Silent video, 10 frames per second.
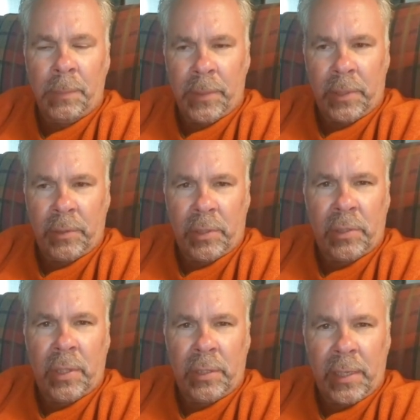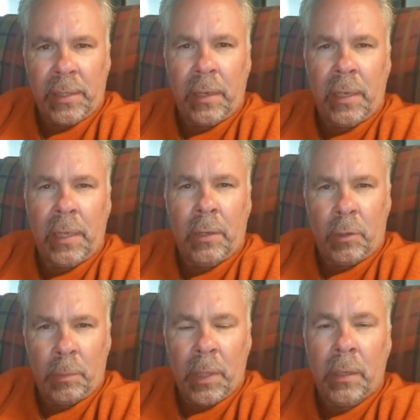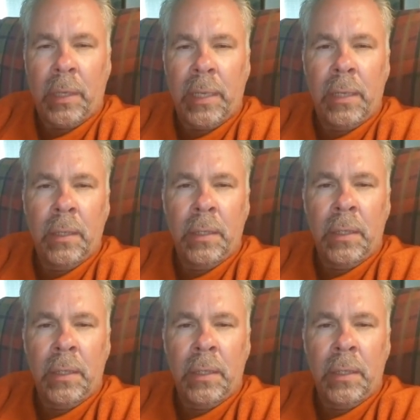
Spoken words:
but there's just a dignity and humility